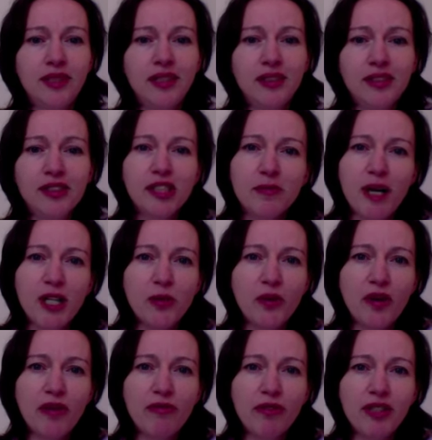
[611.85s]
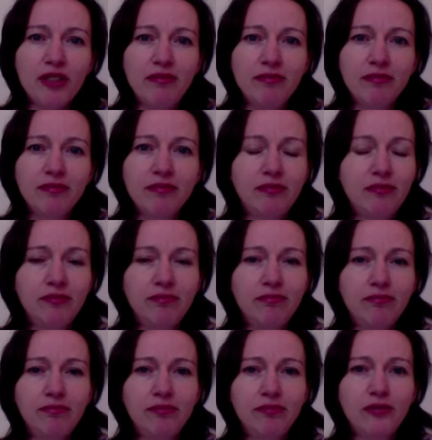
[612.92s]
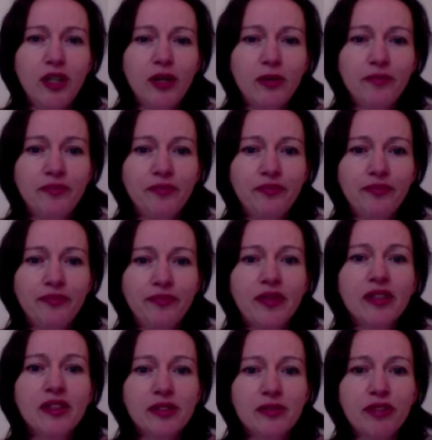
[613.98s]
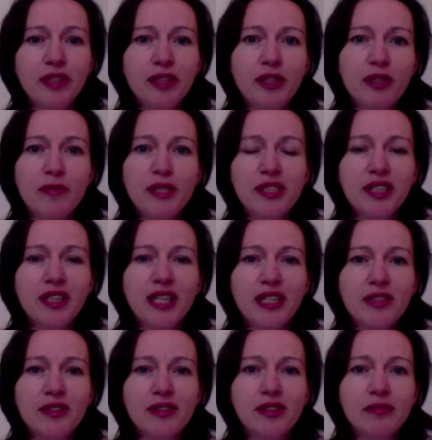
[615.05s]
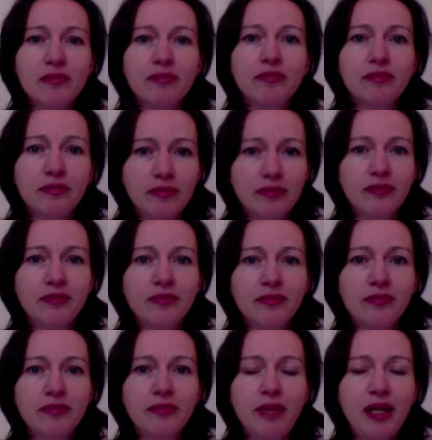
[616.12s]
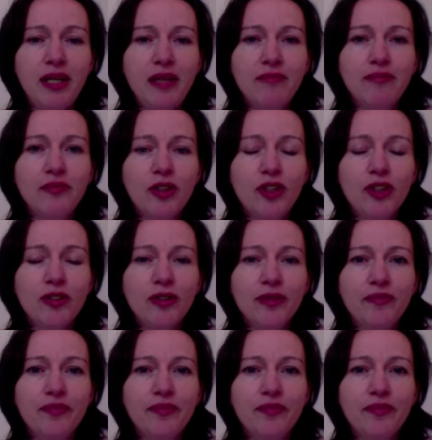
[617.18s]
Does this match what I've written? No. So fill in the missing letters. P, good.